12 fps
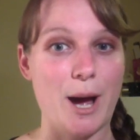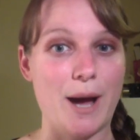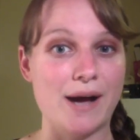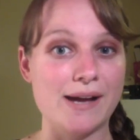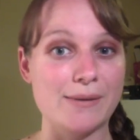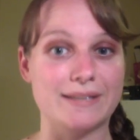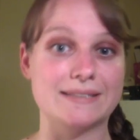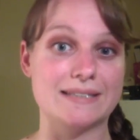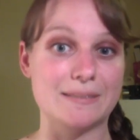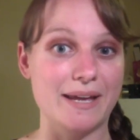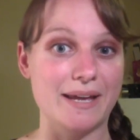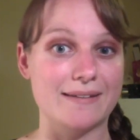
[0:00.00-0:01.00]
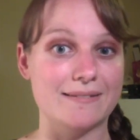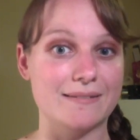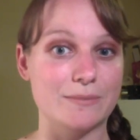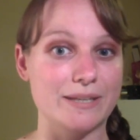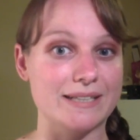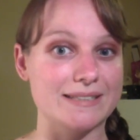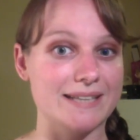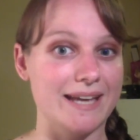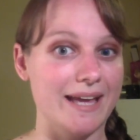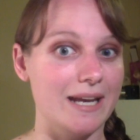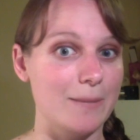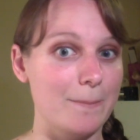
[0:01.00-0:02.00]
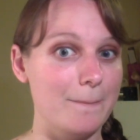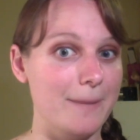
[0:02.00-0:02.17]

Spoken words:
I went to the mail because I had a